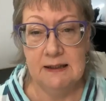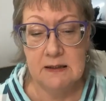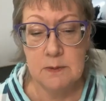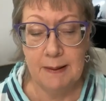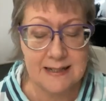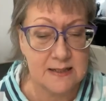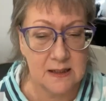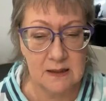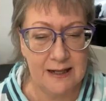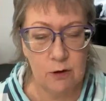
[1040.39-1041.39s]
I
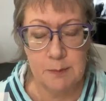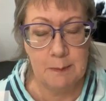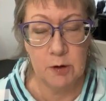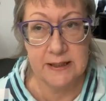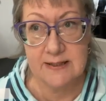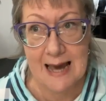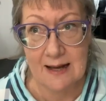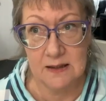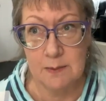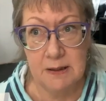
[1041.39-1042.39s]
don't remember it
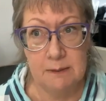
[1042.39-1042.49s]
exactly,